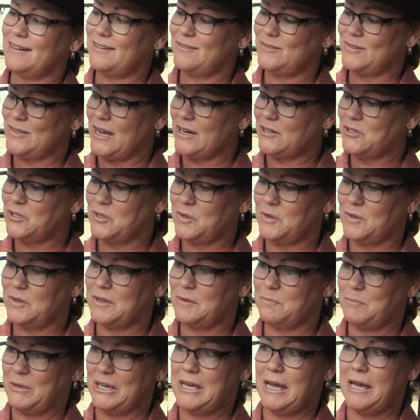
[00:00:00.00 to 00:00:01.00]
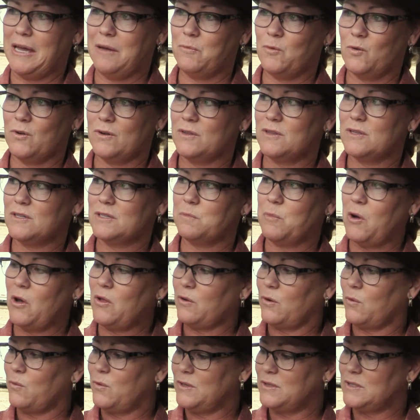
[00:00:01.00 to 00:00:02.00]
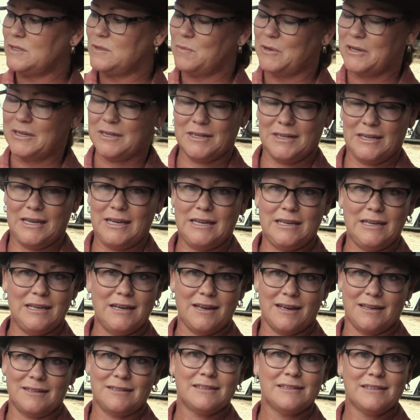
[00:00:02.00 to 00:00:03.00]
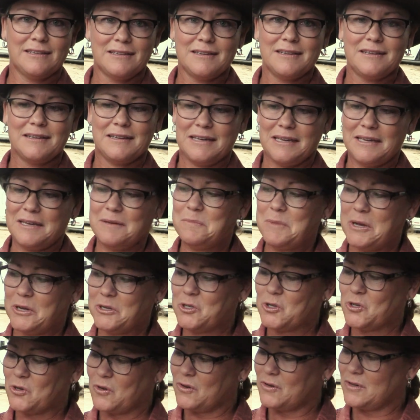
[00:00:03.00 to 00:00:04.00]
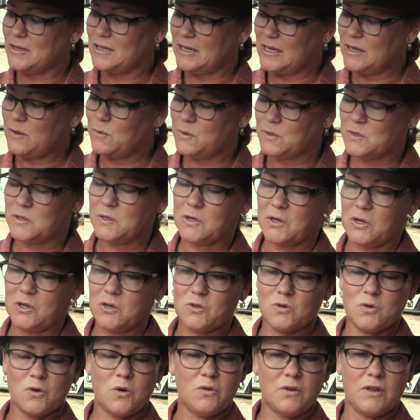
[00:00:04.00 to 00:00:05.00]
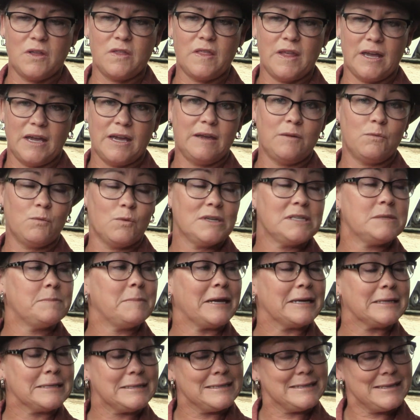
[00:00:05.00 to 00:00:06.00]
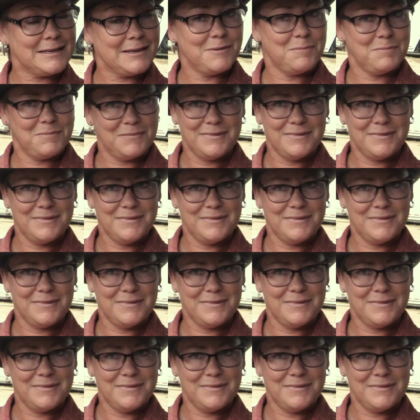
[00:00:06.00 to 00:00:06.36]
He was actually became one of the smaller ones, but he uh, he made sure that he was in control and they respected him.